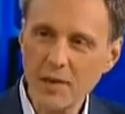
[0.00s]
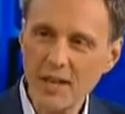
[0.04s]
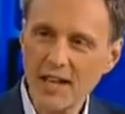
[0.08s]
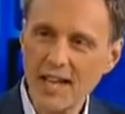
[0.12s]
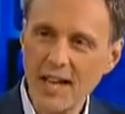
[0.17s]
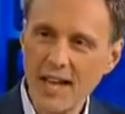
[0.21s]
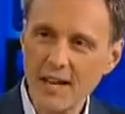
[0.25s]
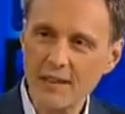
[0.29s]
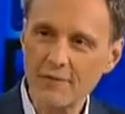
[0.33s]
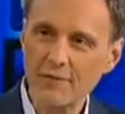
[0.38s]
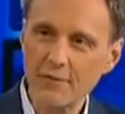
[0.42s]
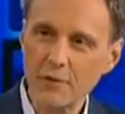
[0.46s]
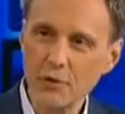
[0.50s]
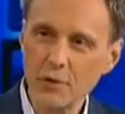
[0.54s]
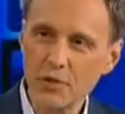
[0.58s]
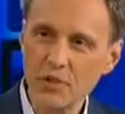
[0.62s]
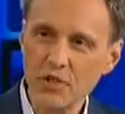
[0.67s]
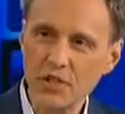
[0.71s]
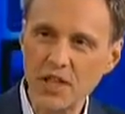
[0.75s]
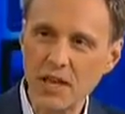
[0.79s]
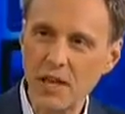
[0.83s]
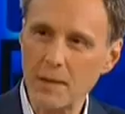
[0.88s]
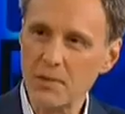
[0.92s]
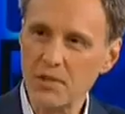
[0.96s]
money out of food
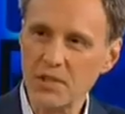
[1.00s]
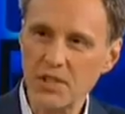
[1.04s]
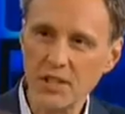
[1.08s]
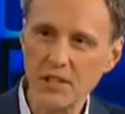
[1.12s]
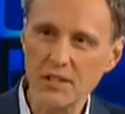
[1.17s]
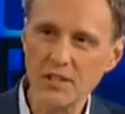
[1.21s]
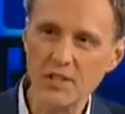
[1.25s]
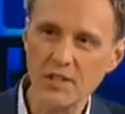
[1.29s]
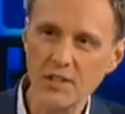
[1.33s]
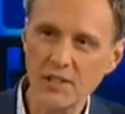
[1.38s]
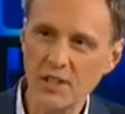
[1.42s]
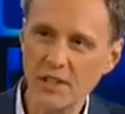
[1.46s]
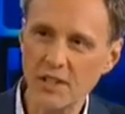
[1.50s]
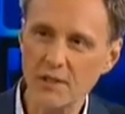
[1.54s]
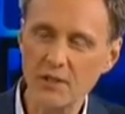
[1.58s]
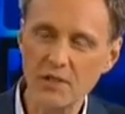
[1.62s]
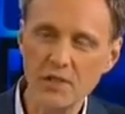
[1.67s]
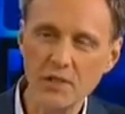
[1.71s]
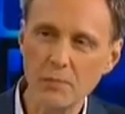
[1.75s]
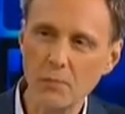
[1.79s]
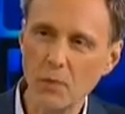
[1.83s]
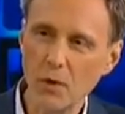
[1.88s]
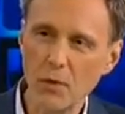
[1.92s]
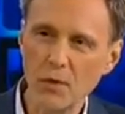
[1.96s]
stamps to give it
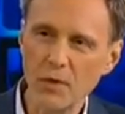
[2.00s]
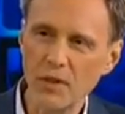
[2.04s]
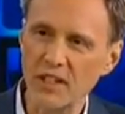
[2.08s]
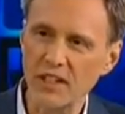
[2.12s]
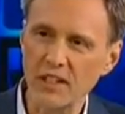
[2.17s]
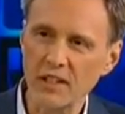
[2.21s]
to Boeing?